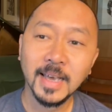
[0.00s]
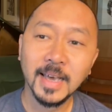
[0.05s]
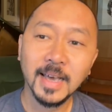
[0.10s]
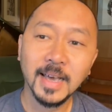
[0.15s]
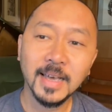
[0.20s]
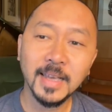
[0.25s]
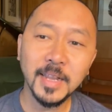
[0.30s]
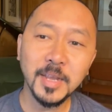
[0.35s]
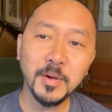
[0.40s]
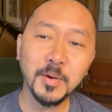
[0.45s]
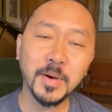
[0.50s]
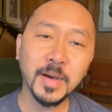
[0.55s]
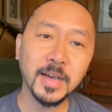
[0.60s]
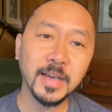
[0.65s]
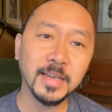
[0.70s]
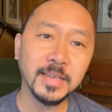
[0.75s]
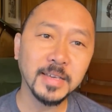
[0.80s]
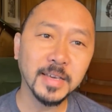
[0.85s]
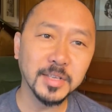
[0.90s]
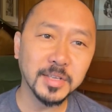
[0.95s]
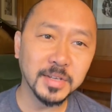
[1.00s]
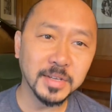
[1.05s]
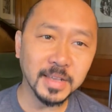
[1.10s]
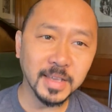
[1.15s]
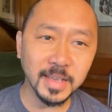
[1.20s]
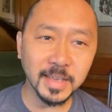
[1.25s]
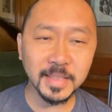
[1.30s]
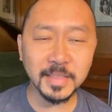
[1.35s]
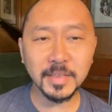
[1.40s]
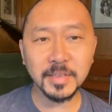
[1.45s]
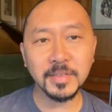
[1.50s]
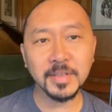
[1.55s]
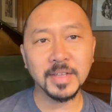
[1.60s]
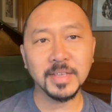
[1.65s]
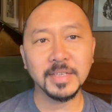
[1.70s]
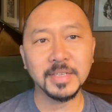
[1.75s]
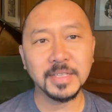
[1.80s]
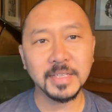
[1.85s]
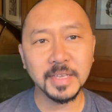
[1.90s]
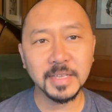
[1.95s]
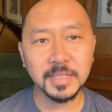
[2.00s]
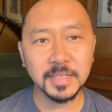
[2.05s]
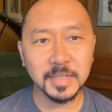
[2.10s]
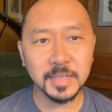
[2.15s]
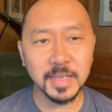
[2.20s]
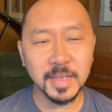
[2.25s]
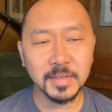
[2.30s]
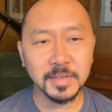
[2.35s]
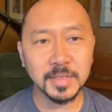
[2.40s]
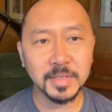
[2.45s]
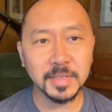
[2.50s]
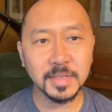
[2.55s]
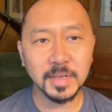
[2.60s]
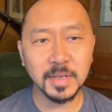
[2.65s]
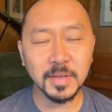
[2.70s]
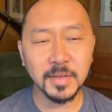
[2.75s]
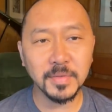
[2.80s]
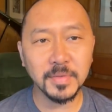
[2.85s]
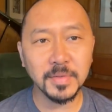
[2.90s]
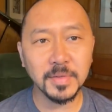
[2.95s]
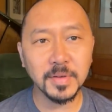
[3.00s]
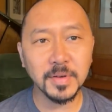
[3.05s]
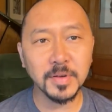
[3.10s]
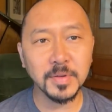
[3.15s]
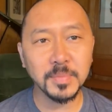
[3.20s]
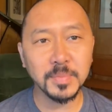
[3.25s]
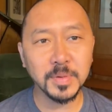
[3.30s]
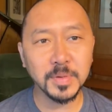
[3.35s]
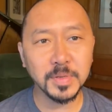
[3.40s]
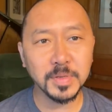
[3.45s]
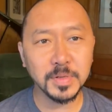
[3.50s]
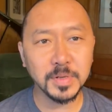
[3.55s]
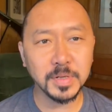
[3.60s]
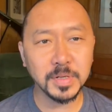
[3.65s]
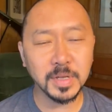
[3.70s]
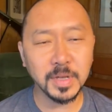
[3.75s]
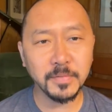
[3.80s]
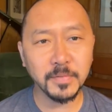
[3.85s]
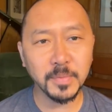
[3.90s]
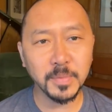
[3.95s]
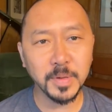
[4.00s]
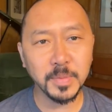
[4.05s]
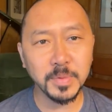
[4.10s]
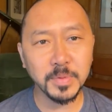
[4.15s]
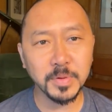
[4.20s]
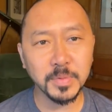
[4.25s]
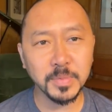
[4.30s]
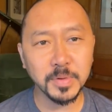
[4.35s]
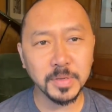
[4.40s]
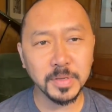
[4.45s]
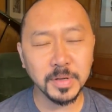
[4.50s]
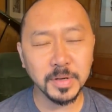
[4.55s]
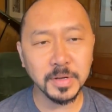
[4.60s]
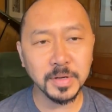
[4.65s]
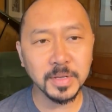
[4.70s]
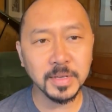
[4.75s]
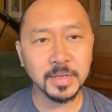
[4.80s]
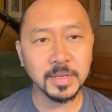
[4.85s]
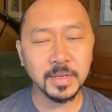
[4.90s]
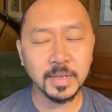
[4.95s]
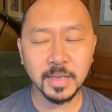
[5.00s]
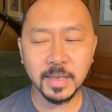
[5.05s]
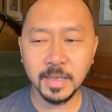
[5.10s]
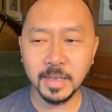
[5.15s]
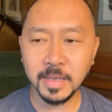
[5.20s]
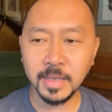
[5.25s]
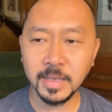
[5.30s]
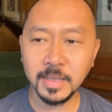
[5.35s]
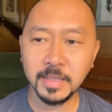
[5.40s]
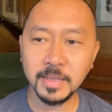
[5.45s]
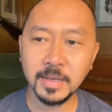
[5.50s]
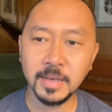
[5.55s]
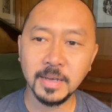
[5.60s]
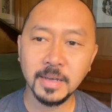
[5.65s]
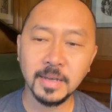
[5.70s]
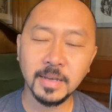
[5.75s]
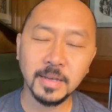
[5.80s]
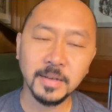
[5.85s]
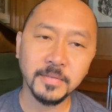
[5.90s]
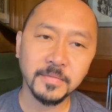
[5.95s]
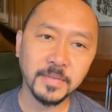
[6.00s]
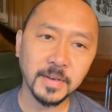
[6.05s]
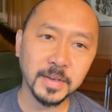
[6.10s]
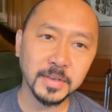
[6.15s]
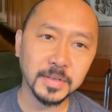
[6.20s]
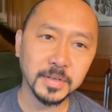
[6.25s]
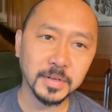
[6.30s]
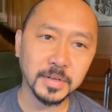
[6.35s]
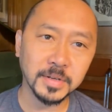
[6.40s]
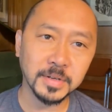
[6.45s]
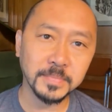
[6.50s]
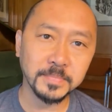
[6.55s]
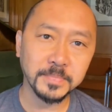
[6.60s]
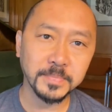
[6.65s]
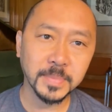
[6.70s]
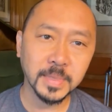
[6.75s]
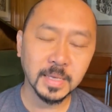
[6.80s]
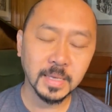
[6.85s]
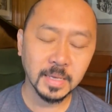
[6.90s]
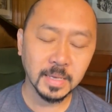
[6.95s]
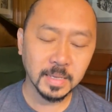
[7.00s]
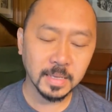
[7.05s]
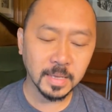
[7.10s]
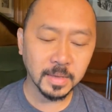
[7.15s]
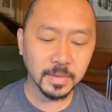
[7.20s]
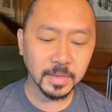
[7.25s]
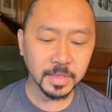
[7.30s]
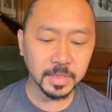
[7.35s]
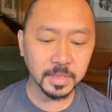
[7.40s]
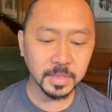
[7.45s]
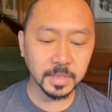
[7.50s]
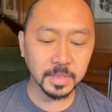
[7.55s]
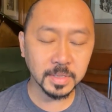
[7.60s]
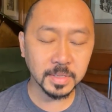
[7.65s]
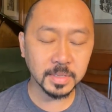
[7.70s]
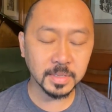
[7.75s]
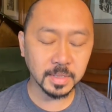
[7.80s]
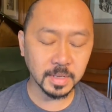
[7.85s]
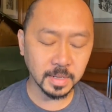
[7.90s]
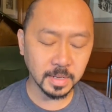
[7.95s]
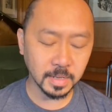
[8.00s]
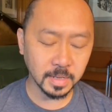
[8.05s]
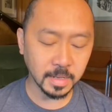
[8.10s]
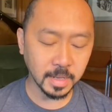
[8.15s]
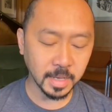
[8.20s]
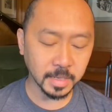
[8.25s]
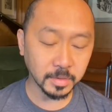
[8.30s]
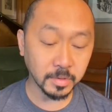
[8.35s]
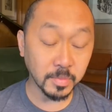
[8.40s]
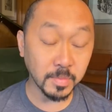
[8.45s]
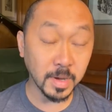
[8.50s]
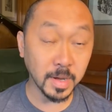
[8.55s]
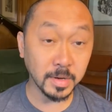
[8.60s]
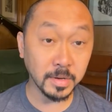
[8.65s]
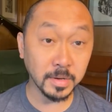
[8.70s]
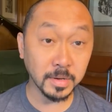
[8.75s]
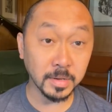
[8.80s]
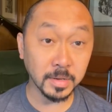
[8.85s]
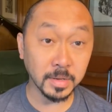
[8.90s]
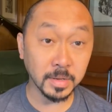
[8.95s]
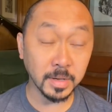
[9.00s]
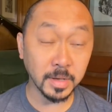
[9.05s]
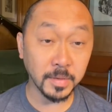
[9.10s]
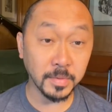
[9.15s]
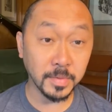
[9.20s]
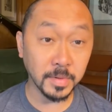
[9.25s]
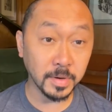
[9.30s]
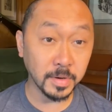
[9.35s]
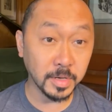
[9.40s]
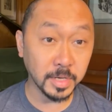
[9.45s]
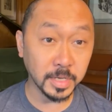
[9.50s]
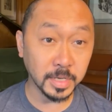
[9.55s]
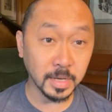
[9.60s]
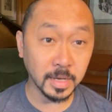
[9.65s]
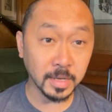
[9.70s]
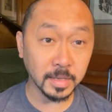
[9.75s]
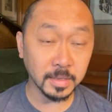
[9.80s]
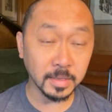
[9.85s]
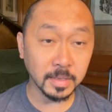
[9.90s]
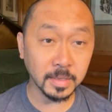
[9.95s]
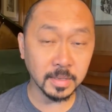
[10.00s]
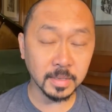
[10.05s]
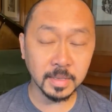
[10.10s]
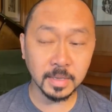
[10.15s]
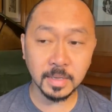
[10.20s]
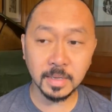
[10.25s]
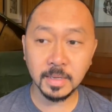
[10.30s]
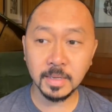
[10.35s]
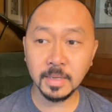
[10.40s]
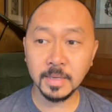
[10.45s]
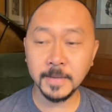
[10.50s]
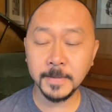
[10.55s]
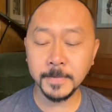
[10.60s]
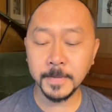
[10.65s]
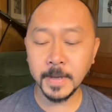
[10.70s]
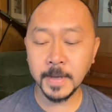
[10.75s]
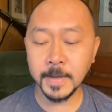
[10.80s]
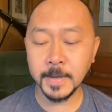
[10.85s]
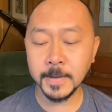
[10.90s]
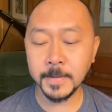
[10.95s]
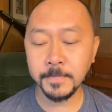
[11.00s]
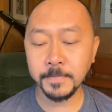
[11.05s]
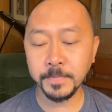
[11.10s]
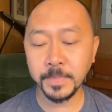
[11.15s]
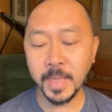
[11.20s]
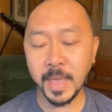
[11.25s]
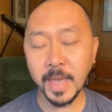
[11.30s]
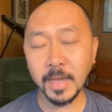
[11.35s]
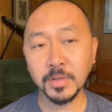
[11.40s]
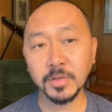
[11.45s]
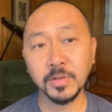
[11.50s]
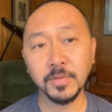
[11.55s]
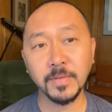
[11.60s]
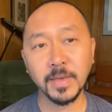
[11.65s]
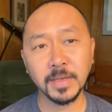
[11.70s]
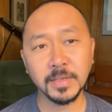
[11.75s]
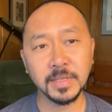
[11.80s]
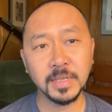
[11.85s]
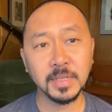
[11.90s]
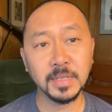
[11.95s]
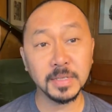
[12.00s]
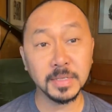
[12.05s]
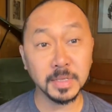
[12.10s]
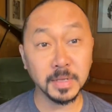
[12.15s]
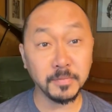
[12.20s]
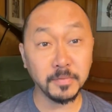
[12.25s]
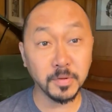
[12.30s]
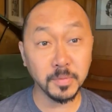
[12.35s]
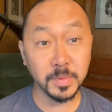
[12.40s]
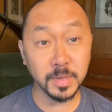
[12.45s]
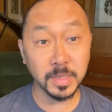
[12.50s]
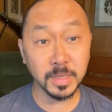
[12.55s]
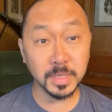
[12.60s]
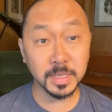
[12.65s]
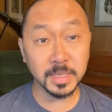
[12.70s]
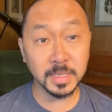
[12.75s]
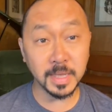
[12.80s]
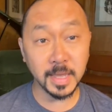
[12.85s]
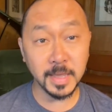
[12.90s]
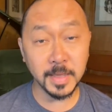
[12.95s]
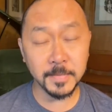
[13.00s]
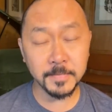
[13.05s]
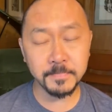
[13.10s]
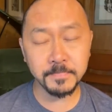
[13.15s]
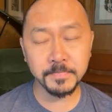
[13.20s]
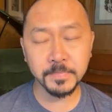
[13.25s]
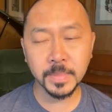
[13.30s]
Anyway, yesterday the United States announced the third booster shot for people with Moderna and Pfizer. Now this is, as a reminder, a third shot, the actual vaccine itself will be the same.